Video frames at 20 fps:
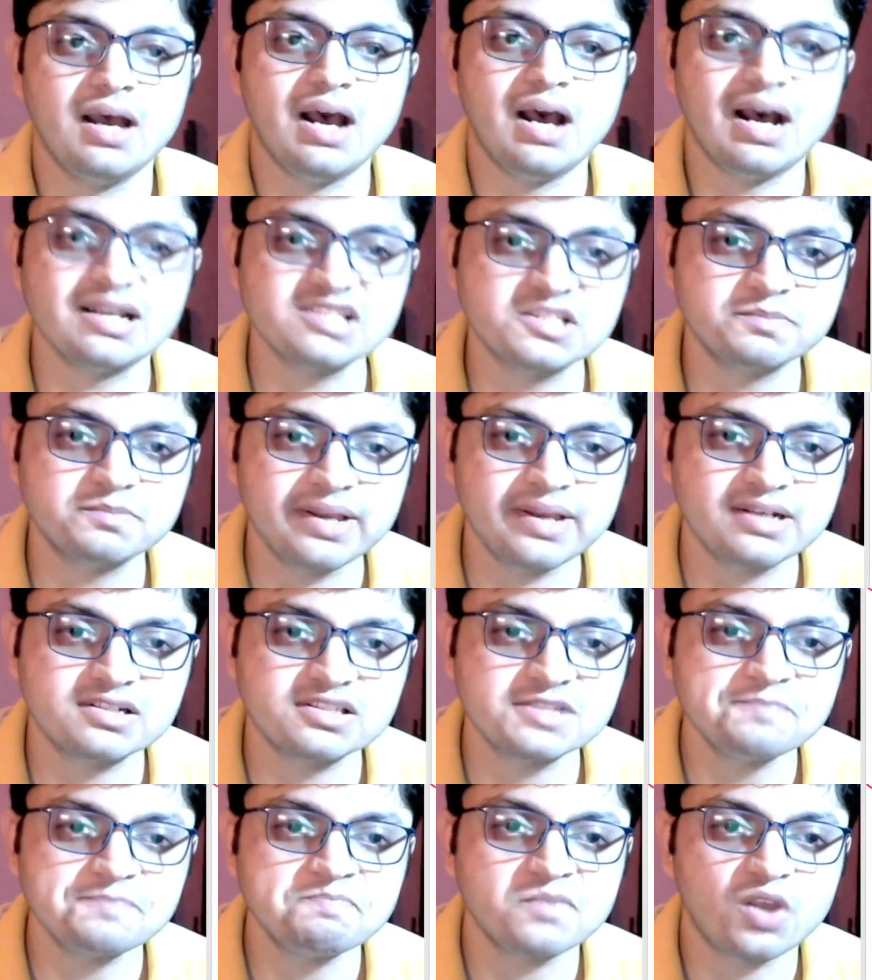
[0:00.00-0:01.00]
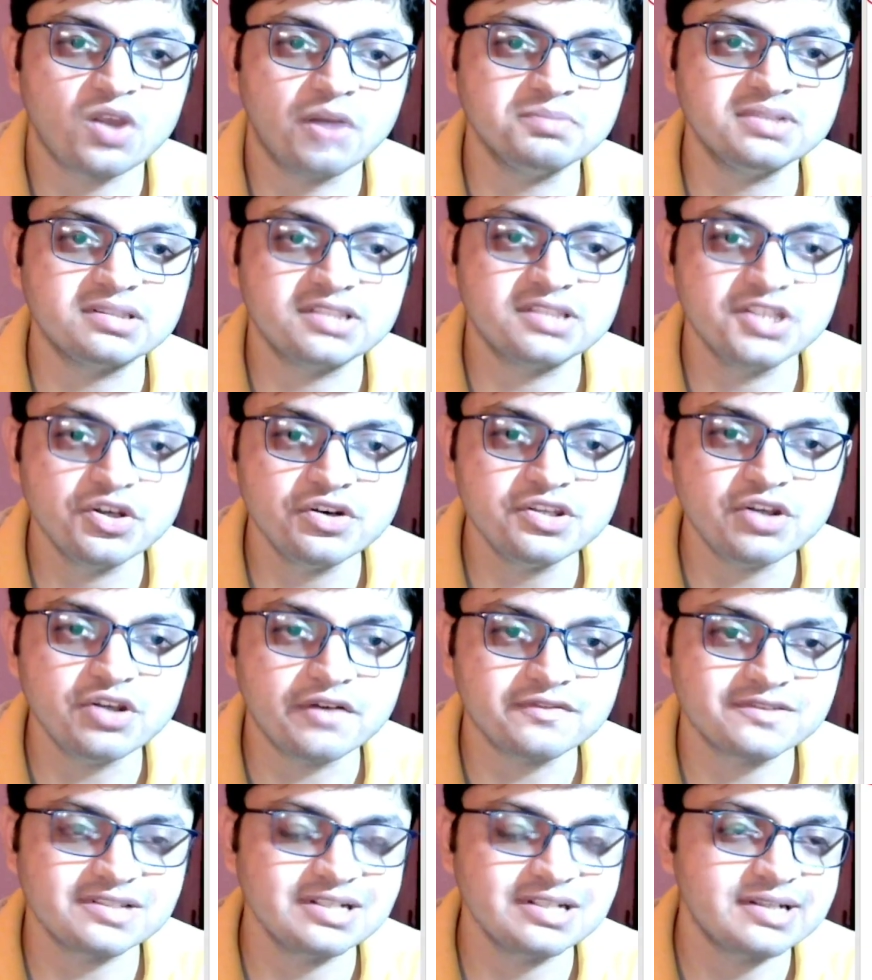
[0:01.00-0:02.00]
Aspects of the Theory
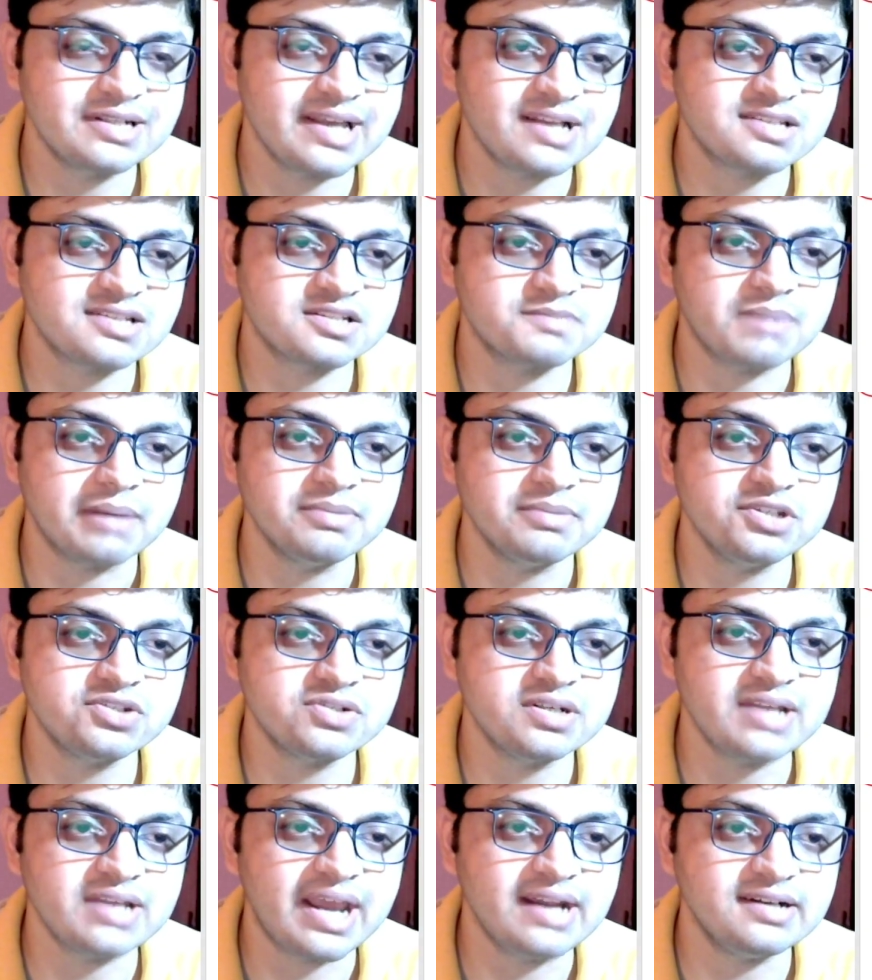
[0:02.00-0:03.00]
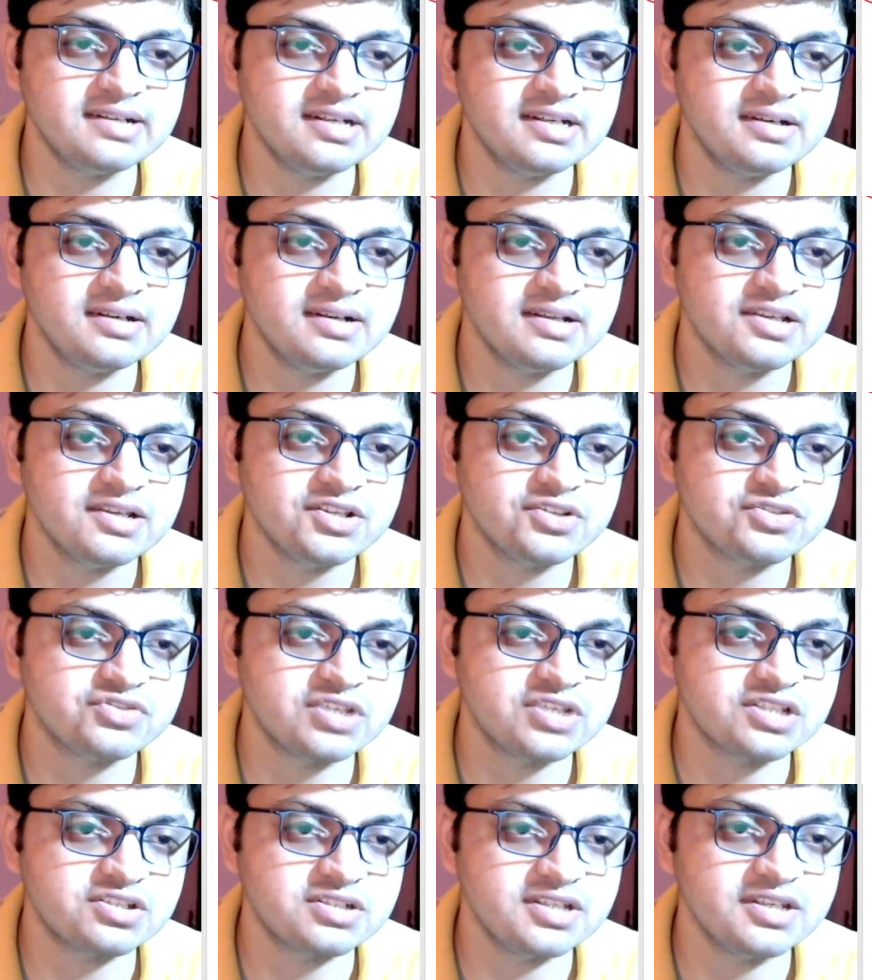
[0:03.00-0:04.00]
of Syntax, published in
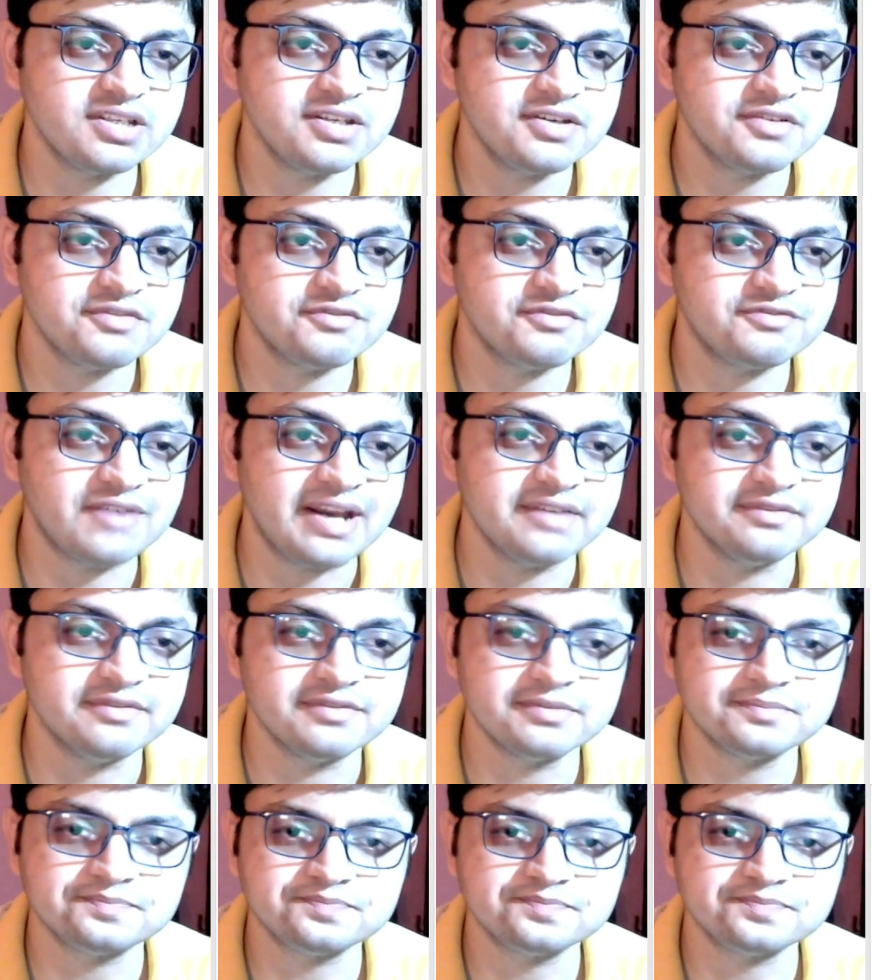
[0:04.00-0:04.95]
1965.